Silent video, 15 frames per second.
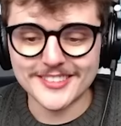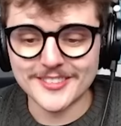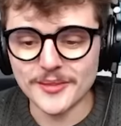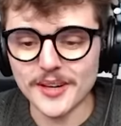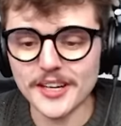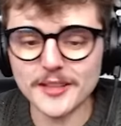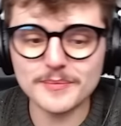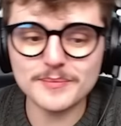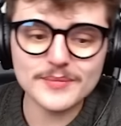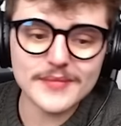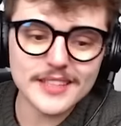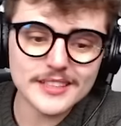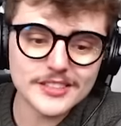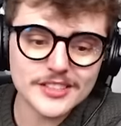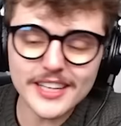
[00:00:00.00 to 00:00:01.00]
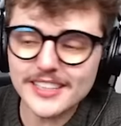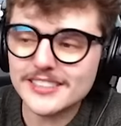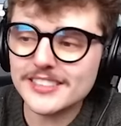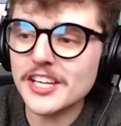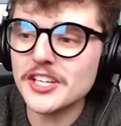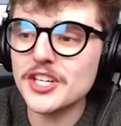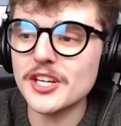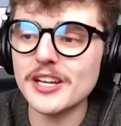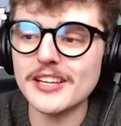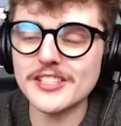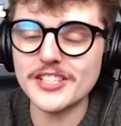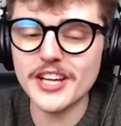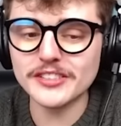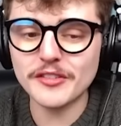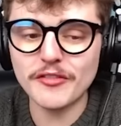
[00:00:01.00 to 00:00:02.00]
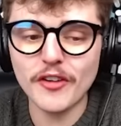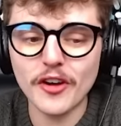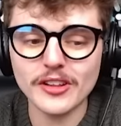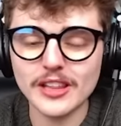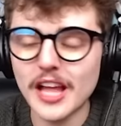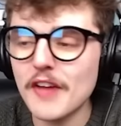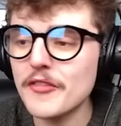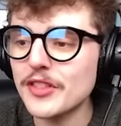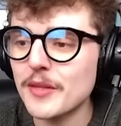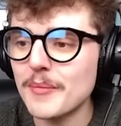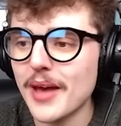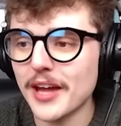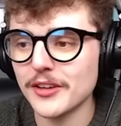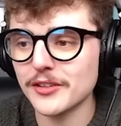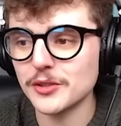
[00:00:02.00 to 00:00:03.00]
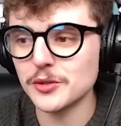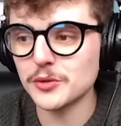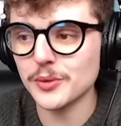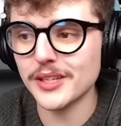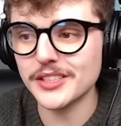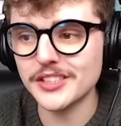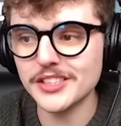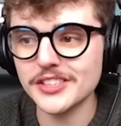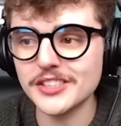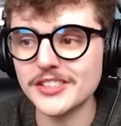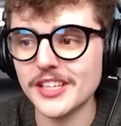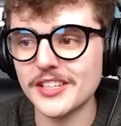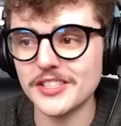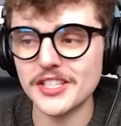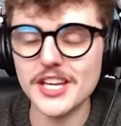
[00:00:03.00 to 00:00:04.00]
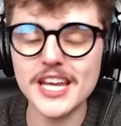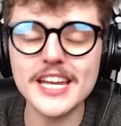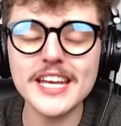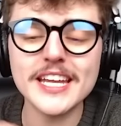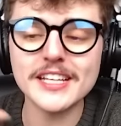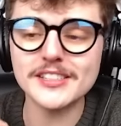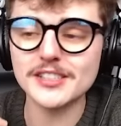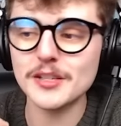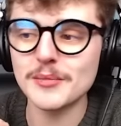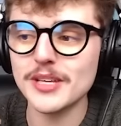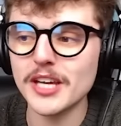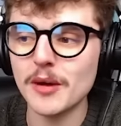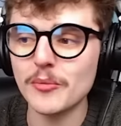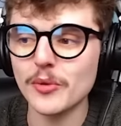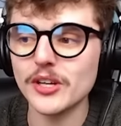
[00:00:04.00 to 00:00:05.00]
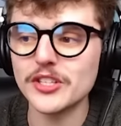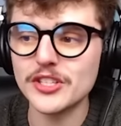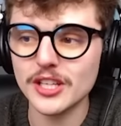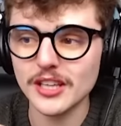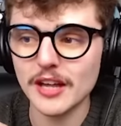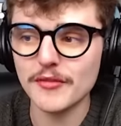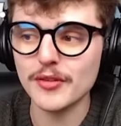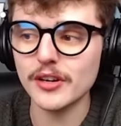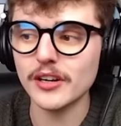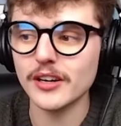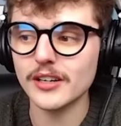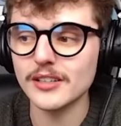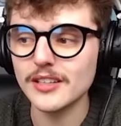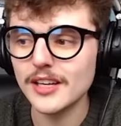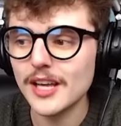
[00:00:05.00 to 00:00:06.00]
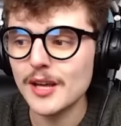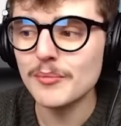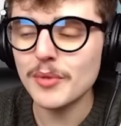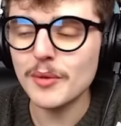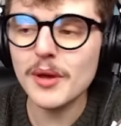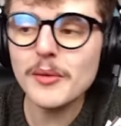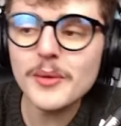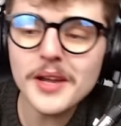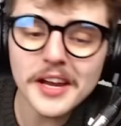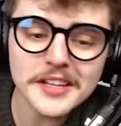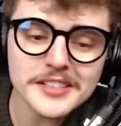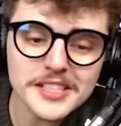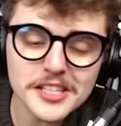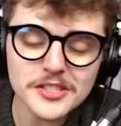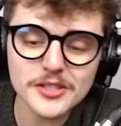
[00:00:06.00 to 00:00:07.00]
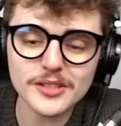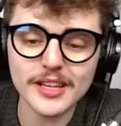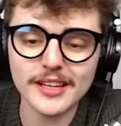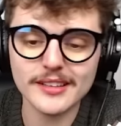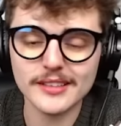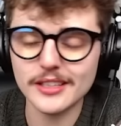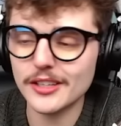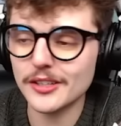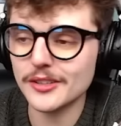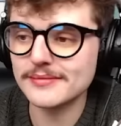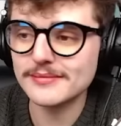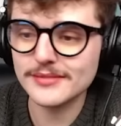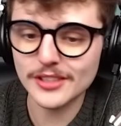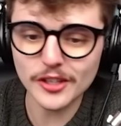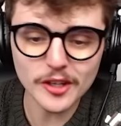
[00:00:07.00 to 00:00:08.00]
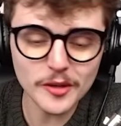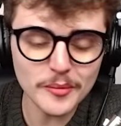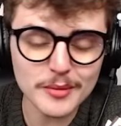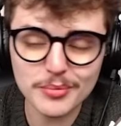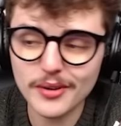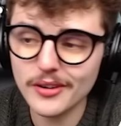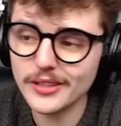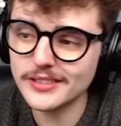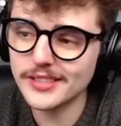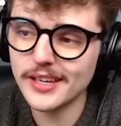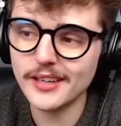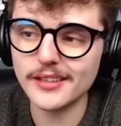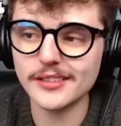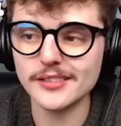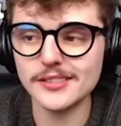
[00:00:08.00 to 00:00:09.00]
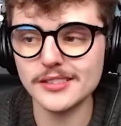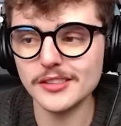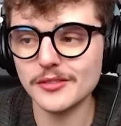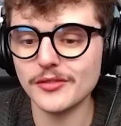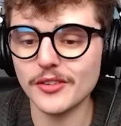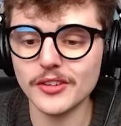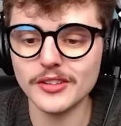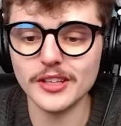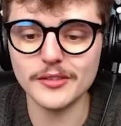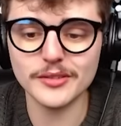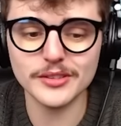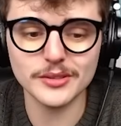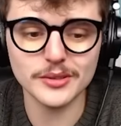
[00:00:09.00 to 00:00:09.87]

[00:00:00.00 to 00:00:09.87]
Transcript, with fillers: Well, she didn't say she does, she has to fall in love with a man who's rich. She just said he needs to become rich to love her. But maybe we got to teach her that, you know, you can be broke as hell and still fall in love with you,